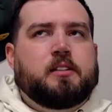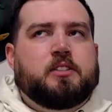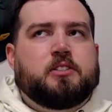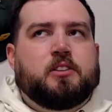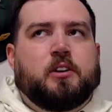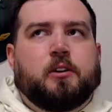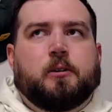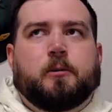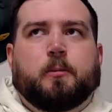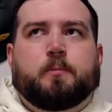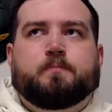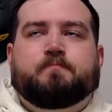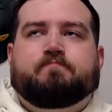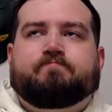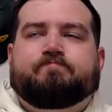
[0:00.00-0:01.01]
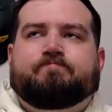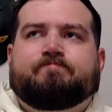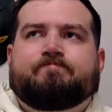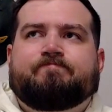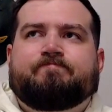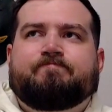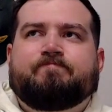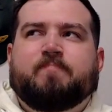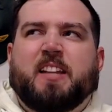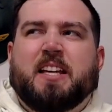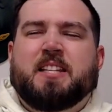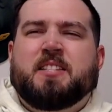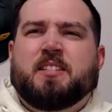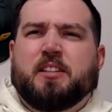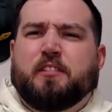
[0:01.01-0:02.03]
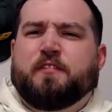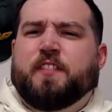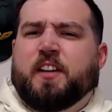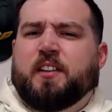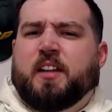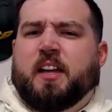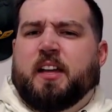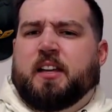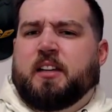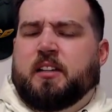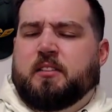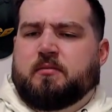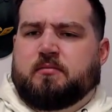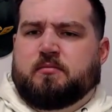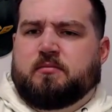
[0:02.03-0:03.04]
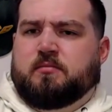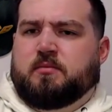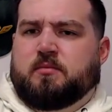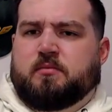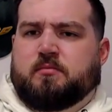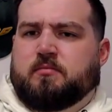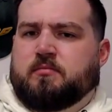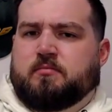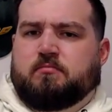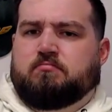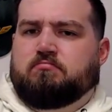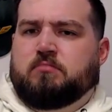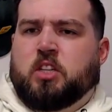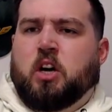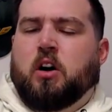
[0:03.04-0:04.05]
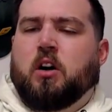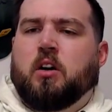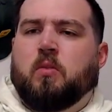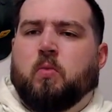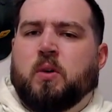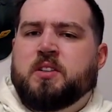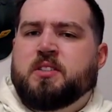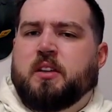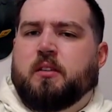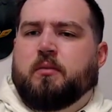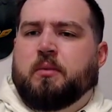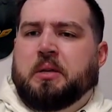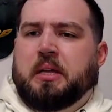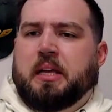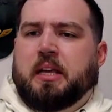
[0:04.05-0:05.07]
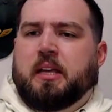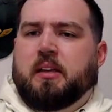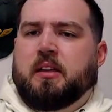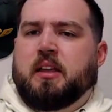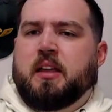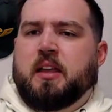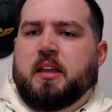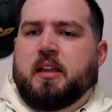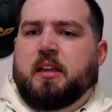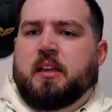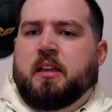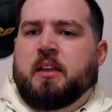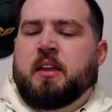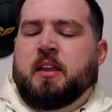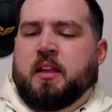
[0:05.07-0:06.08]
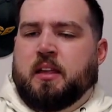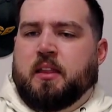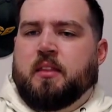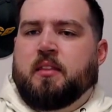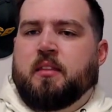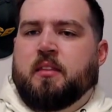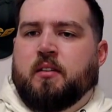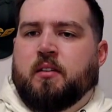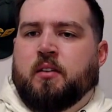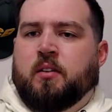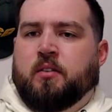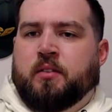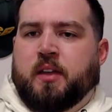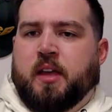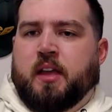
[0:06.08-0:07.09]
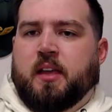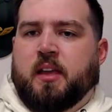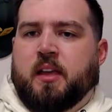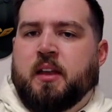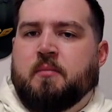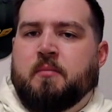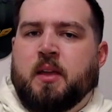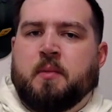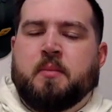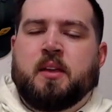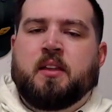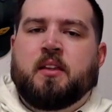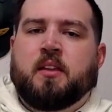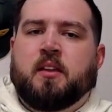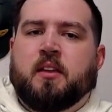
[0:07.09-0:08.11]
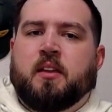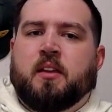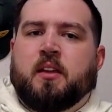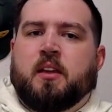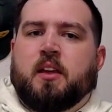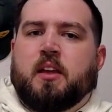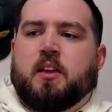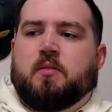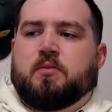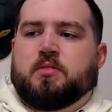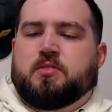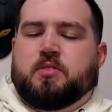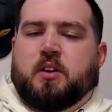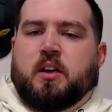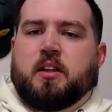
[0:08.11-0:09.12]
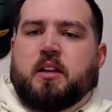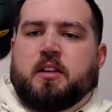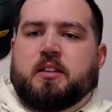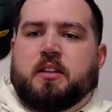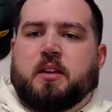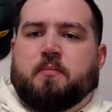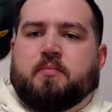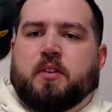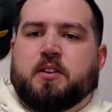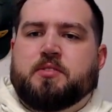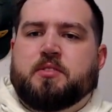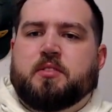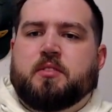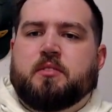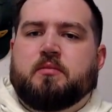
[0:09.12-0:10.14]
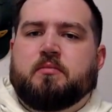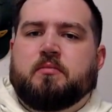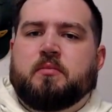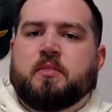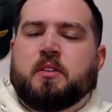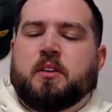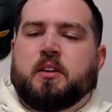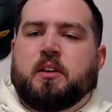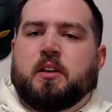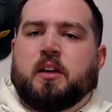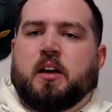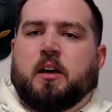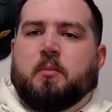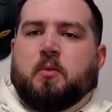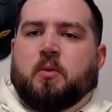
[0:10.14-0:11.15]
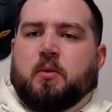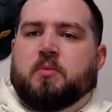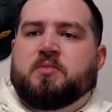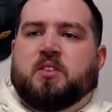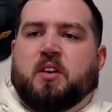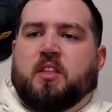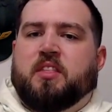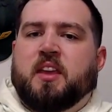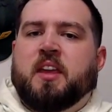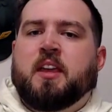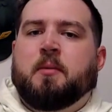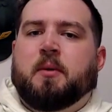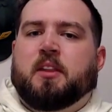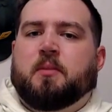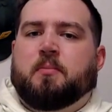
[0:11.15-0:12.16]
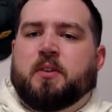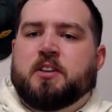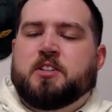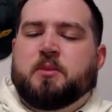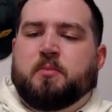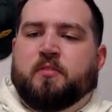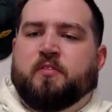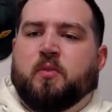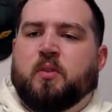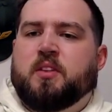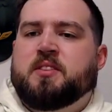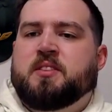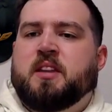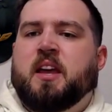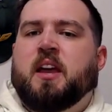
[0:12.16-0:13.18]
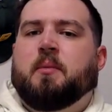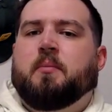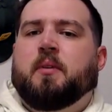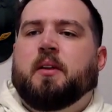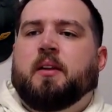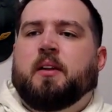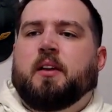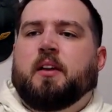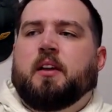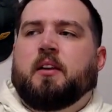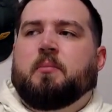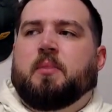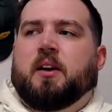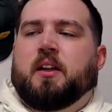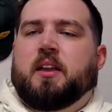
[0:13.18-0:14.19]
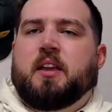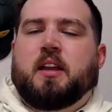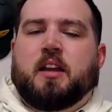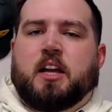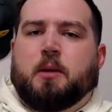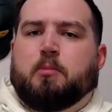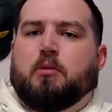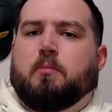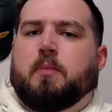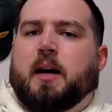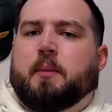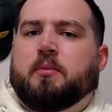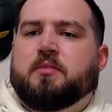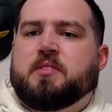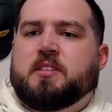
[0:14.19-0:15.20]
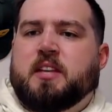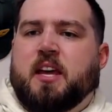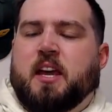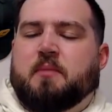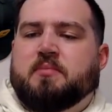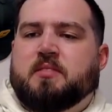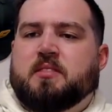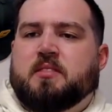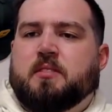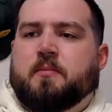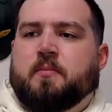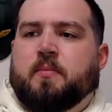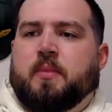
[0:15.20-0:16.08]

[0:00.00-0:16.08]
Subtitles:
So it still felt like Card wasn't really in it all day. And maybe he was trying not to get pressured or was already thinking about the pressure before the snap. But he had a couple bobbled snaps.